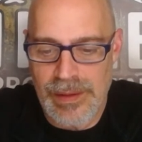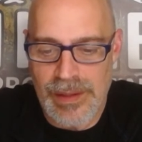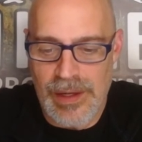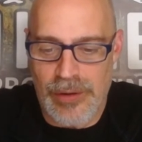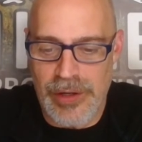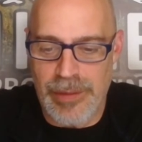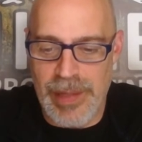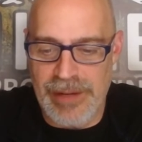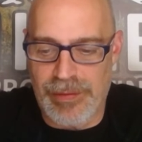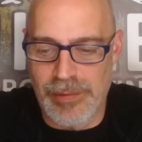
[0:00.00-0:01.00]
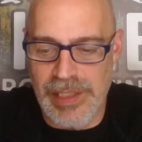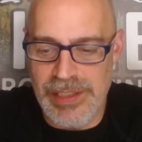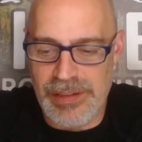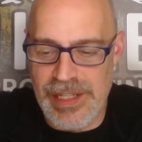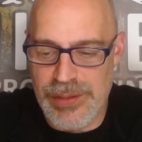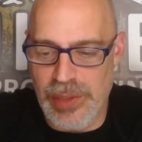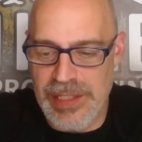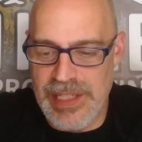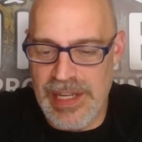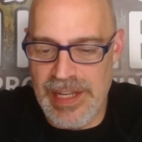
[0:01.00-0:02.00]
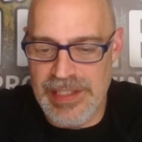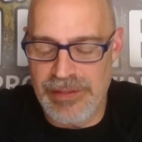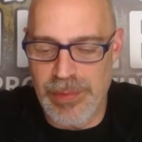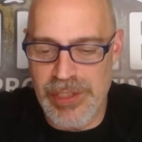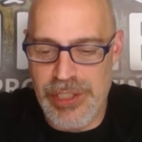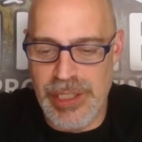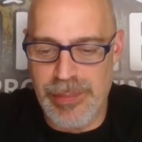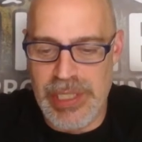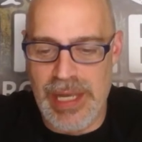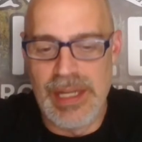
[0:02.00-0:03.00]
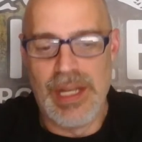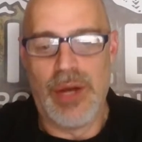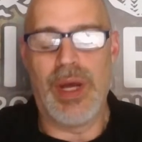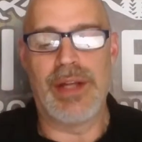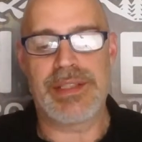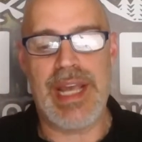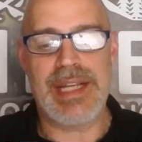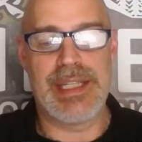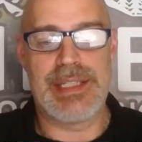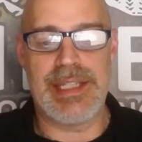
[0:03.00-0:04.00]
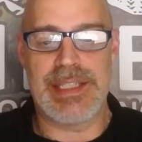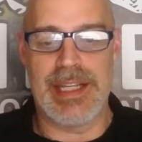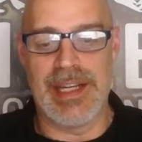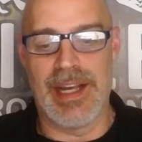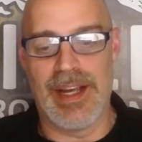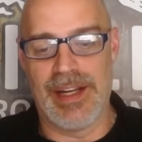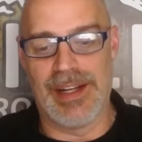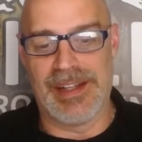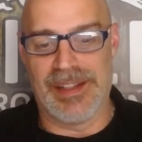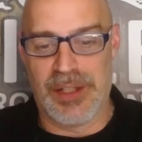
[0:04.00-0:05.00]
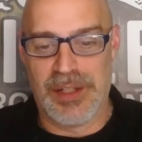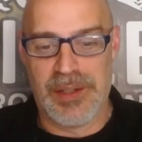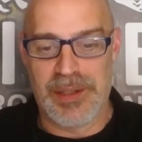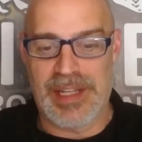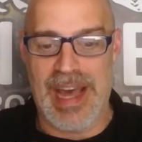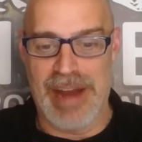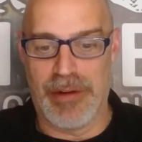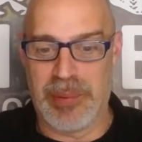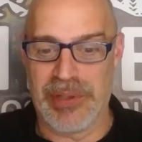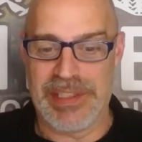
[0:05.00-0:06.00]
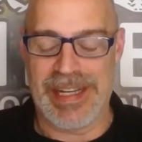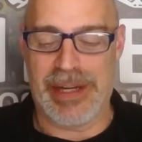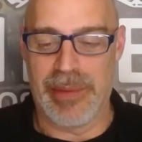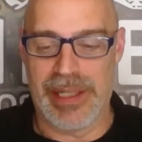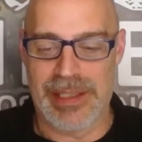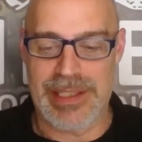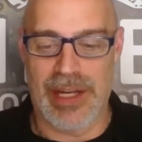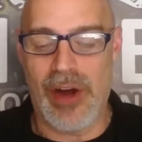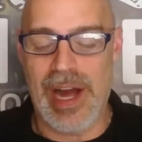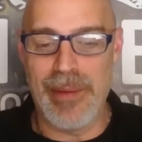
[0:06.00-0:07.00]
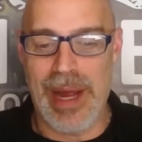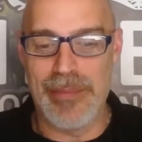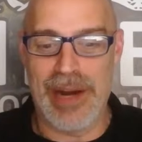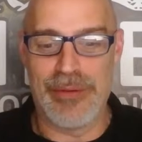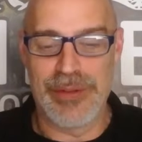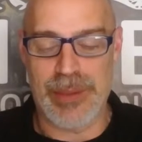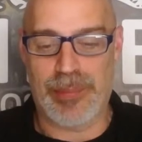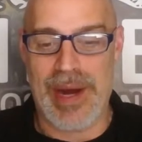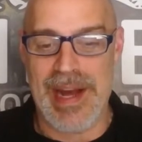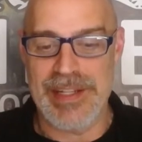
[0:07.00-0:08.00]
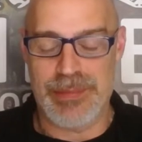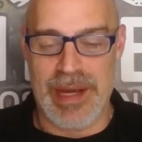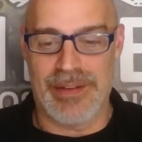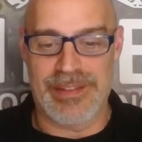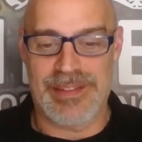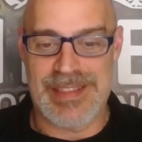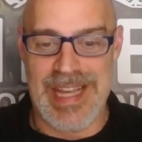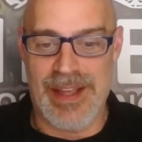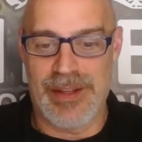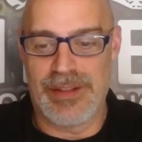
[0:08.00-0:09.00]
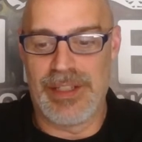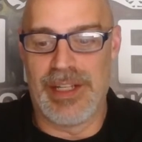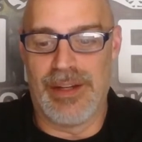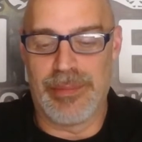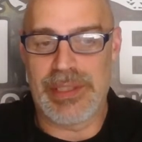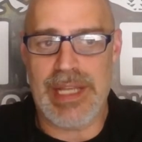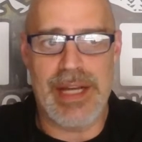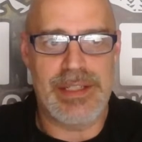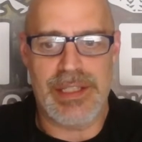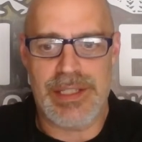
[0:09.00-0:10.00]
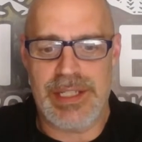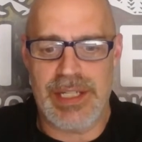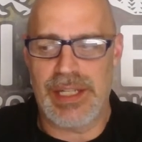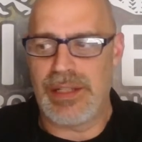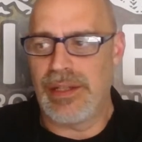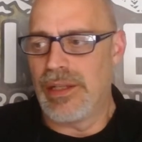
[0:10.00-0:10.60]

Ordered a bag from Lynch last Wednesday. It hasn't even been shipped yet. Well, Texas is in a kind of a predicament, so I'm not surprised about because I just did,